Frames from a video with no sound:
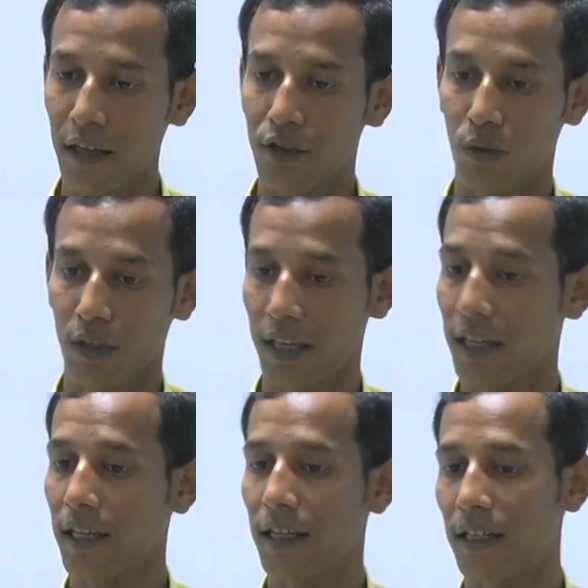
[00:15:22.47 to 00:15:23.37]
So
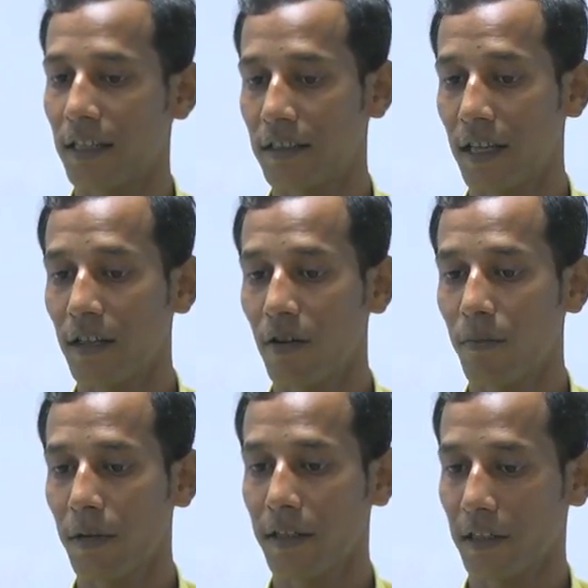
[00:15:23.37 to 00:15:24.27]
here in design
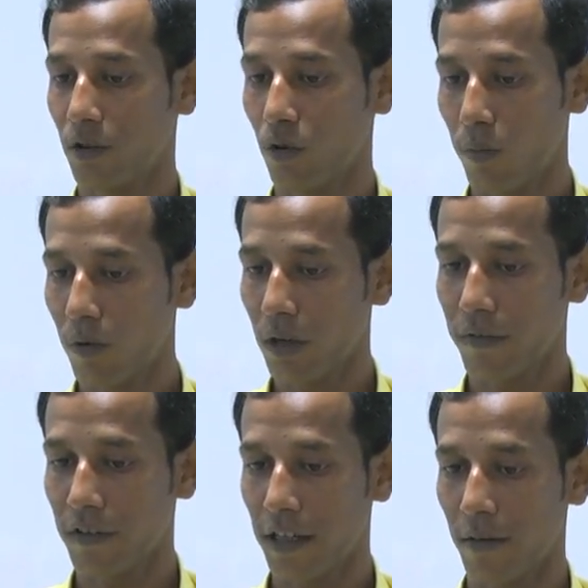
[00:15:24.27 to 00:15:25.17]
compiler in
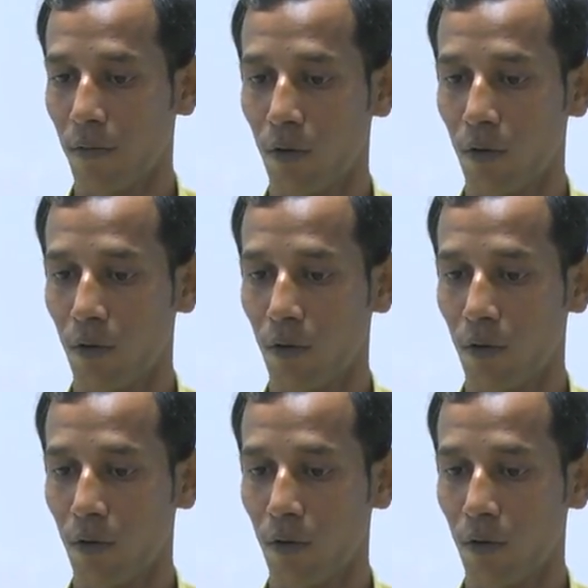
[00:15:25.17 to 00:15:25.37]
topographical mode,